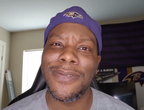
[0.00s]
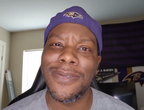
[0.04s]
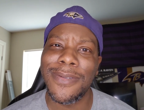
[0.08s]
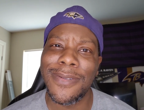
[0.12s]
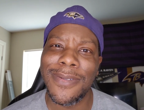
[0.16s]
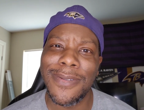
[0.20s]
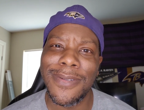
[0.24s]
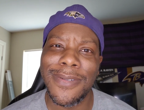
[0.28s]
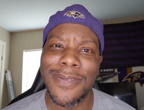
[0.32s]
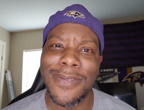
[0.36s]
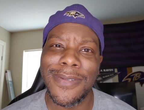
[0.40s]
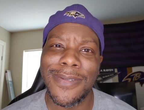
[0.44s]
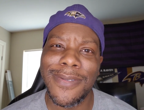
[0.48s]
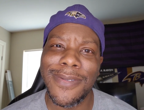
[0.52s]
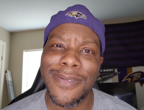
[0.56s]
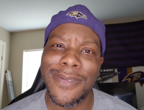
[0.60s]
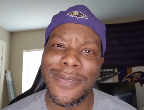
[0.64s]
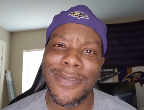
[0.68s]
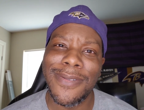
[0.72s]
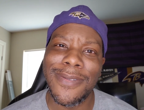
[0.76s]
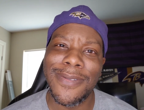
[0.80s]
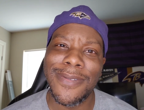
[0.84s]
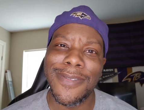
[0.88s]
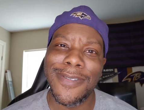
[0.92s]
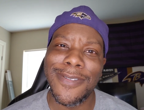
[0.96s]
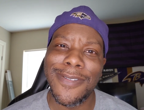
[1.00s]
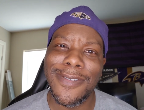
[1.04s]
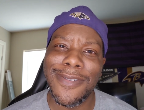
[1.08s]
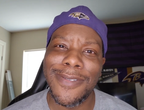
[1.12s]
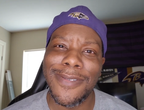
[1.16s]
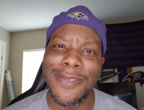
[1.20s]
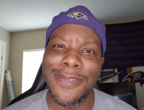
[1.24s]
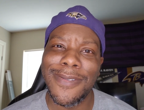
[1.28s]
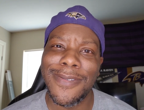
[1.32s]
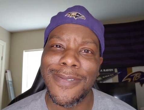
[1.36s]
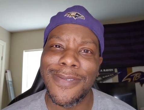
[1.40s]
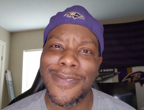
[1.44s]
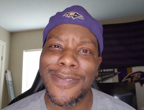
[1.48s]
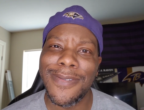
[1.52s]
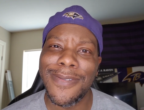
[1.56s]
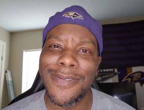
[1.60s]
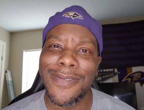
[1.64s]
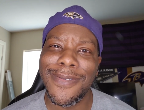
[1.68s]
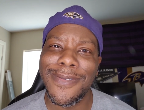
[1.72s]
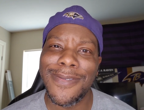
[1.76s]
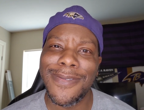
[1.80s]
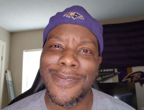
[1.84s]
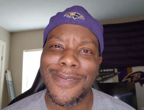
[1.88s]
[no speech]